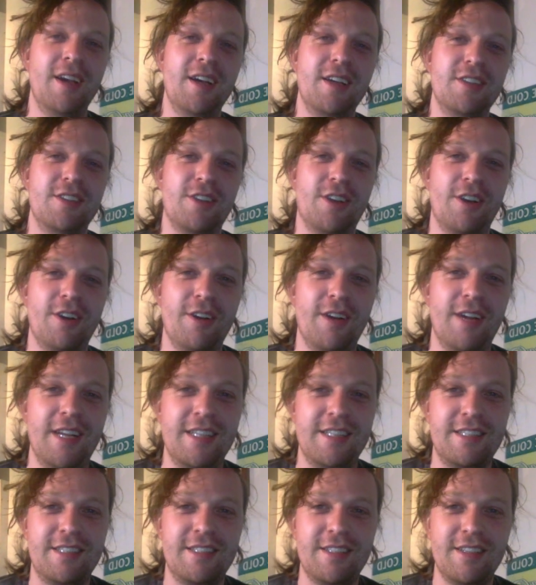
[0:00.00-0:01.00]
So
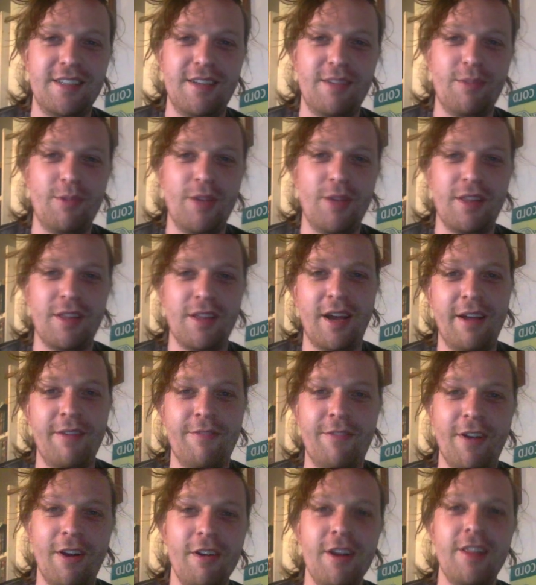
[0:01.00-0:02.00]
it's with a
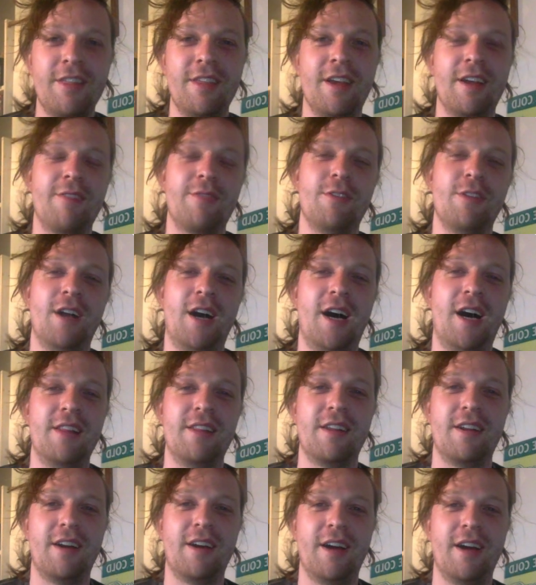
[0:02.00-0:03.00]
very thankful heart
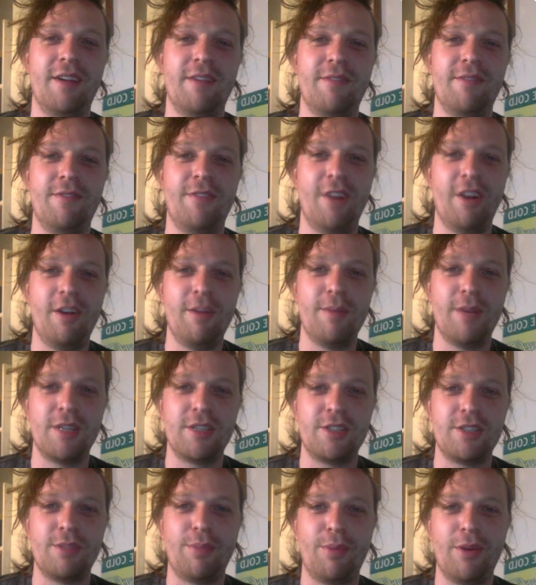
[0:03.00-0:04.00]
that I very
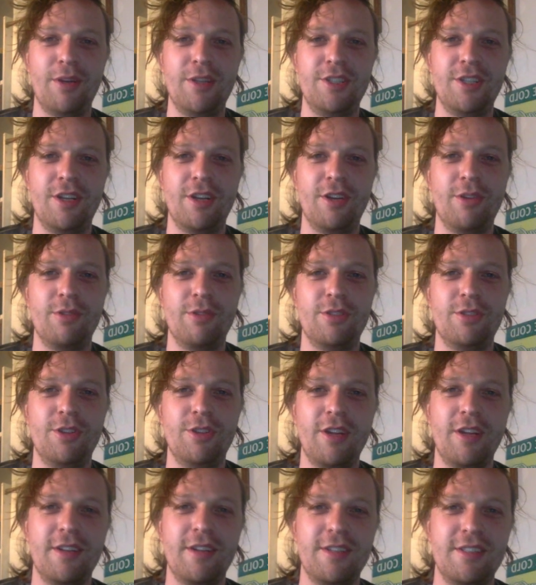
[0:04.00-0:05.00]
much appreciate you
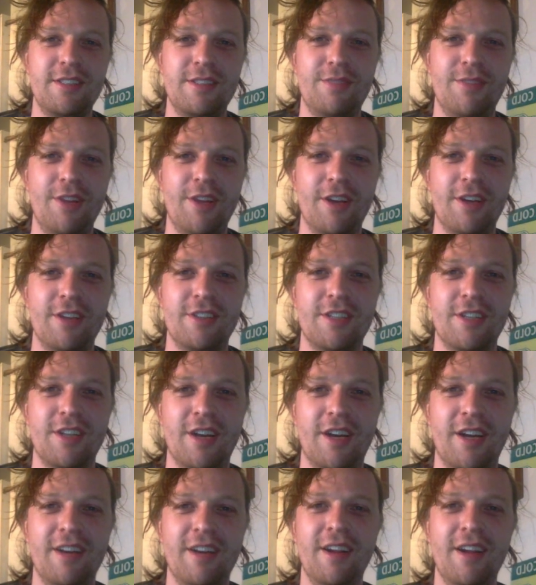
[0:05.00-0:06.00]
tuning into this video
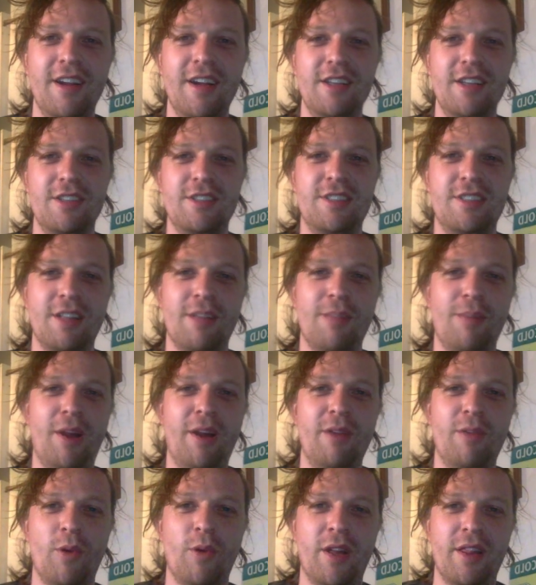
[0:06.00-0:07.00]
tonight to
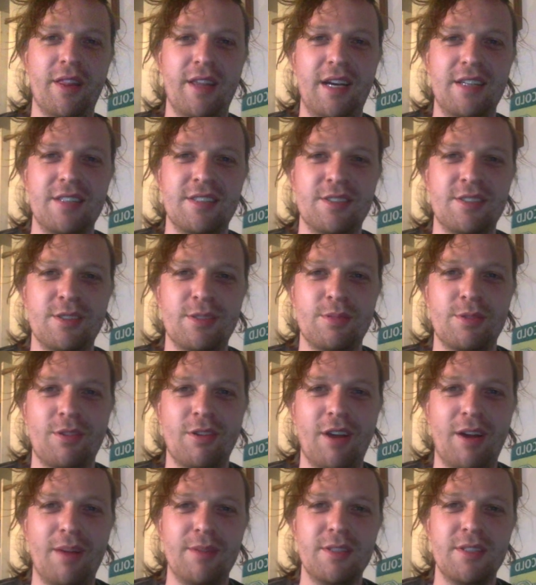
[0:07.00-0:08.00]
celebrate 1,000
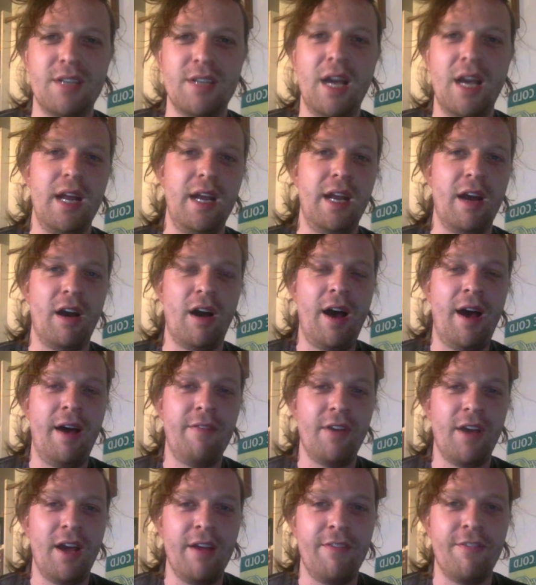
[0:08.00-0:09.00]
subscribers. Now, I
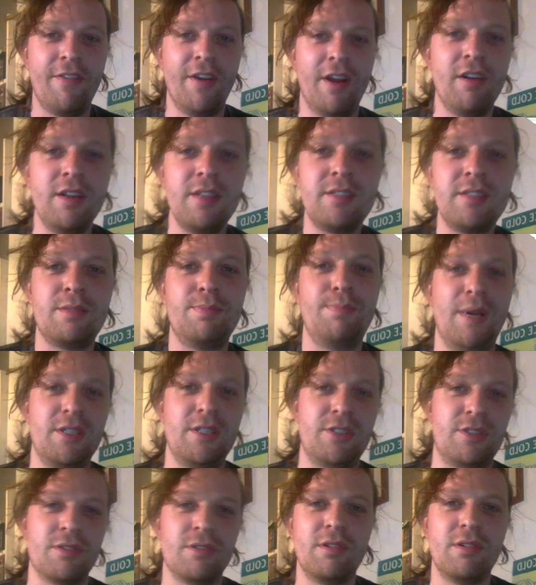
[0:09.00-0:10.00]
have a very
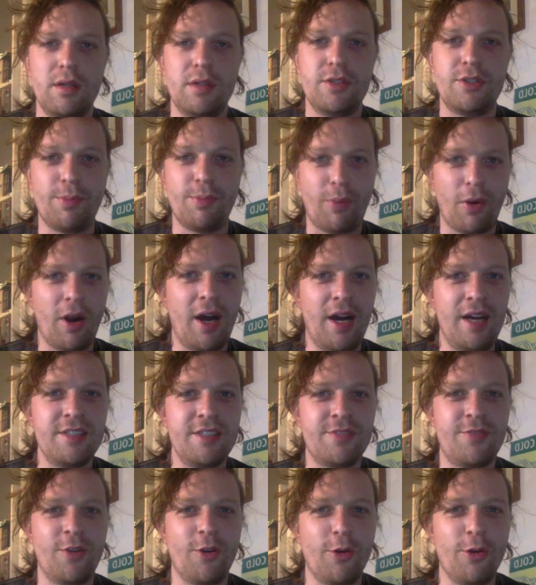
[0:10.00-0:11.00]
special
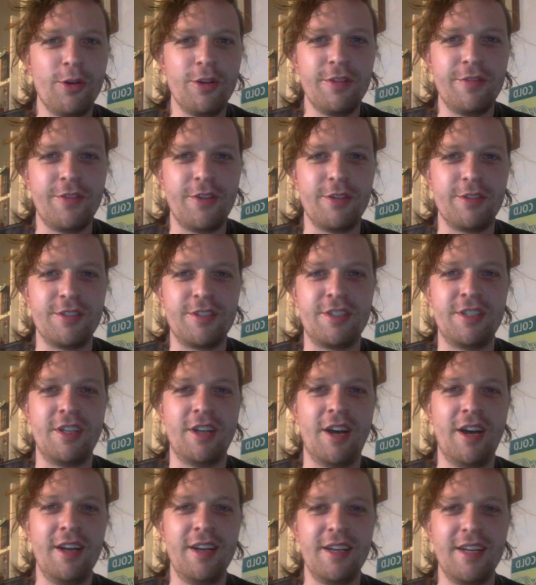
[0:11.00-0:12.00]
surprise for all the viewers
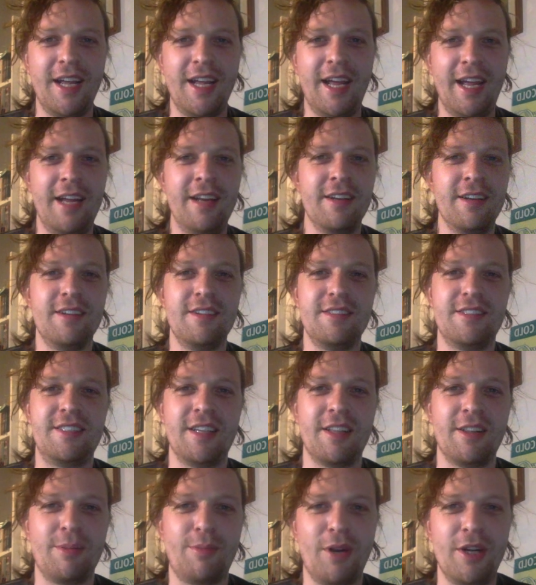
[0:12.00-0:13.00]
tonight in
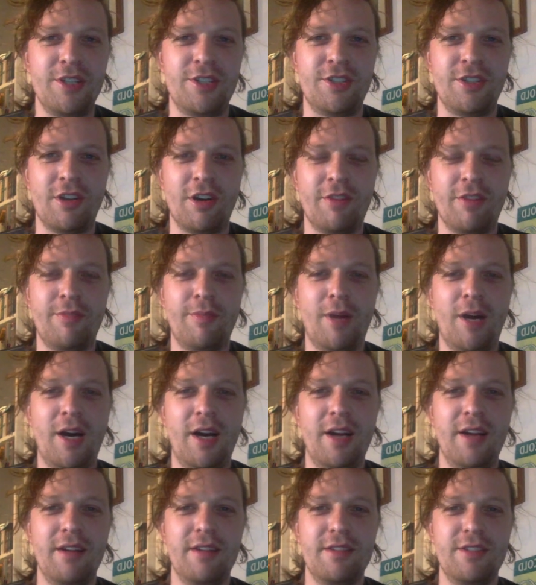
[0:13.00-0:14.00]
celebration of
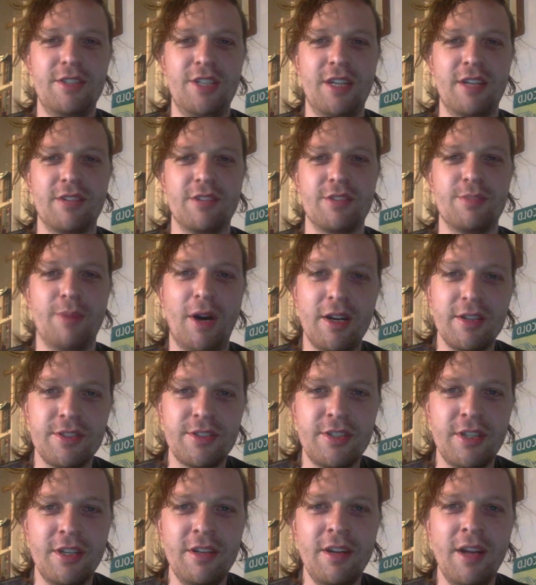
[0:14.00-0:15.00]
my channel's
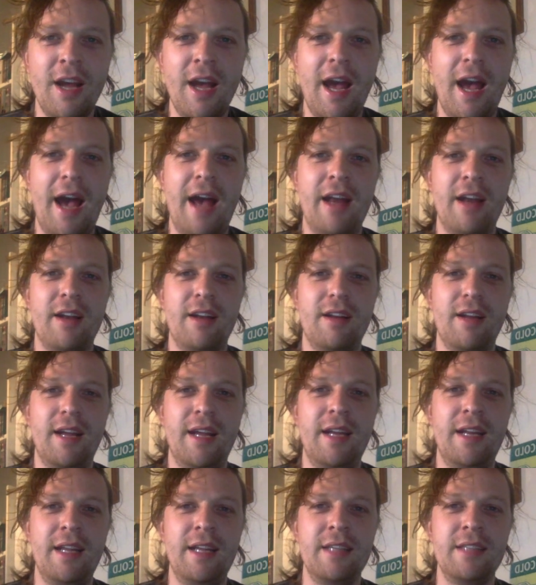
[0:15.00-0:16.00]
milestone, and
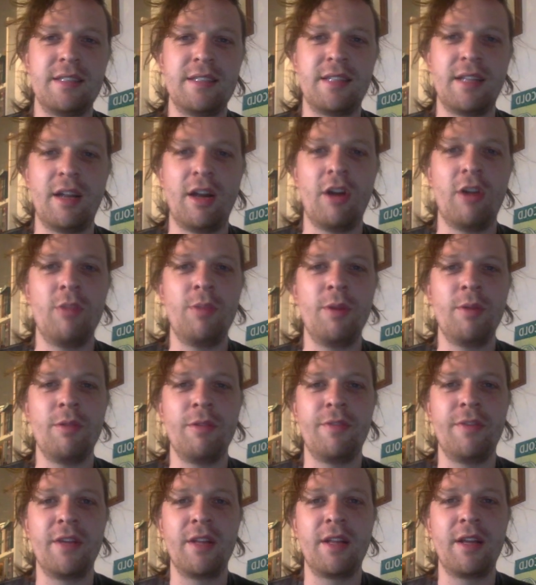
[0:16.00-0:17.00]
it is that I'll be
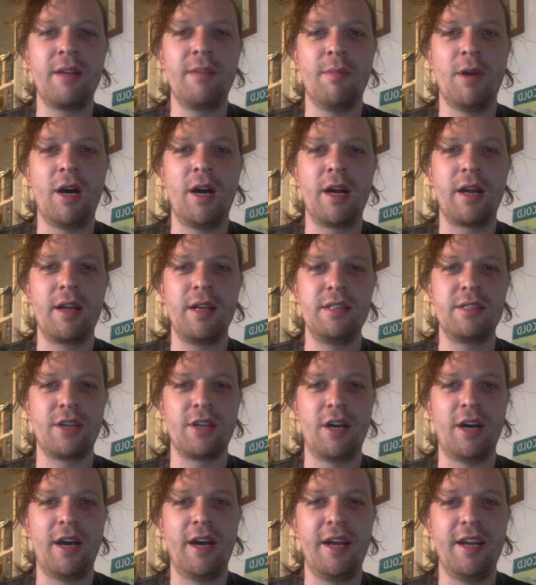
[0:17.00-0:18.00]
revealing my
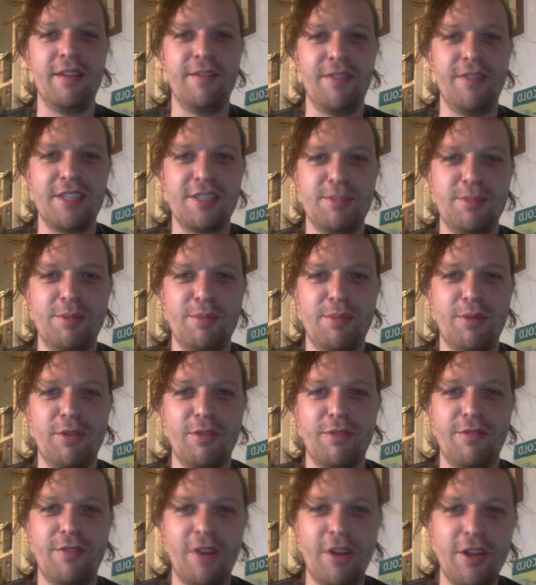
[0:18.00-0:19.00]
entire investment
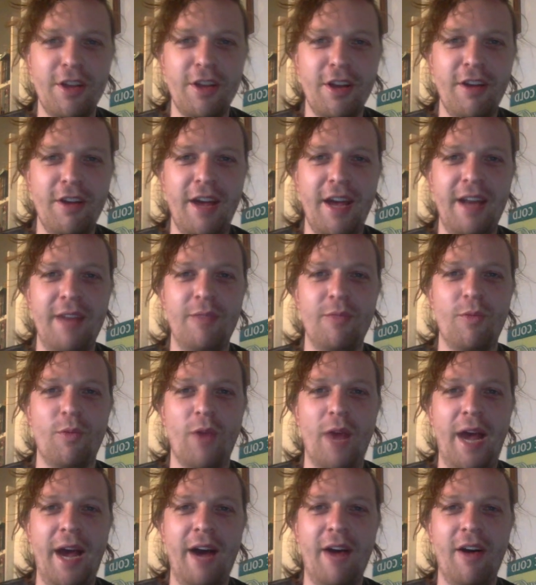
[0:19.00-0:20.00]
portfolio and
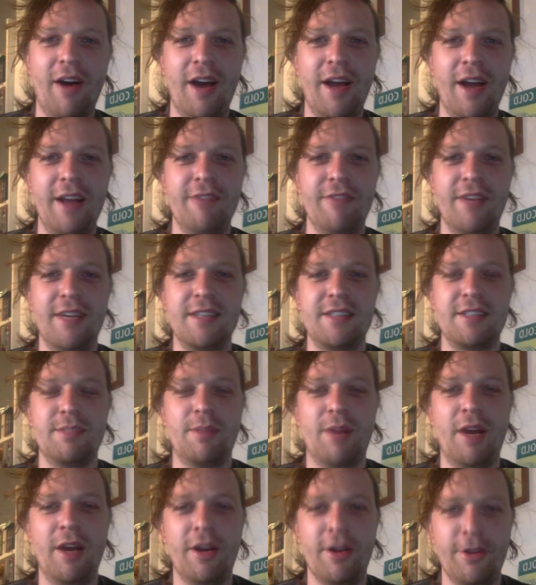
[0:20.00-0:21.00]
how I invest
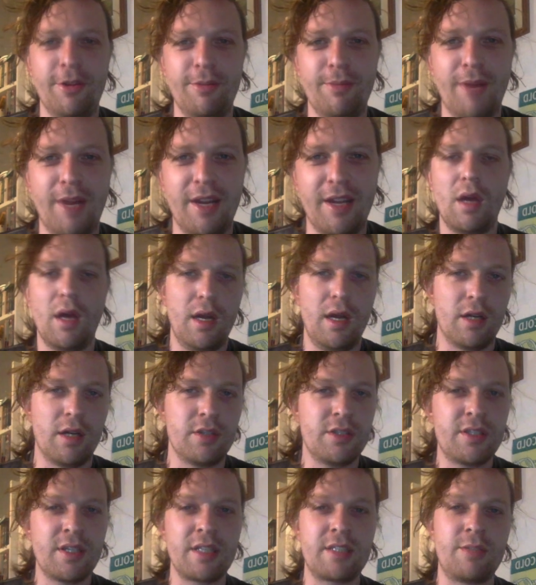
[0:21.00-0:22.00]
my own money. Now, I'd
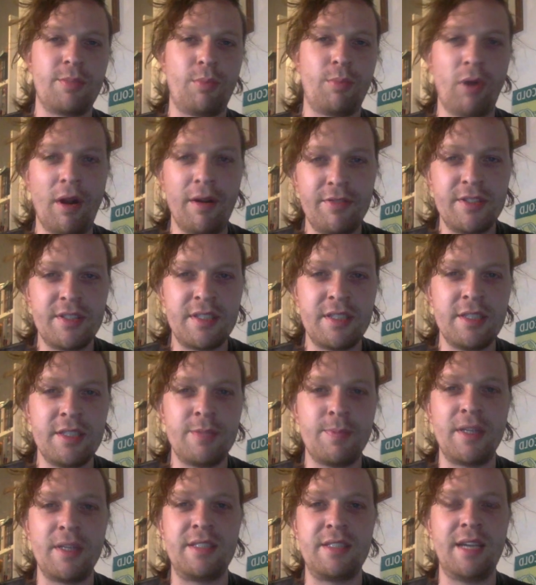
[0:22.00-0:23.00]
just like to preface this
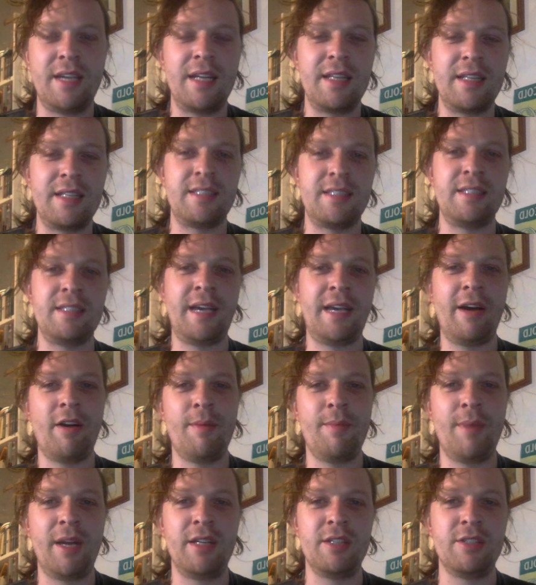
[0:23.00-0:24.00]
by saying this is how I
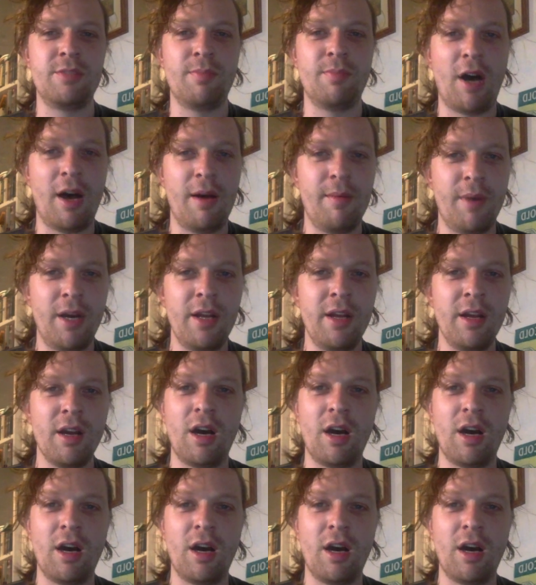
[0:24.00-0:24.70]
manage my money.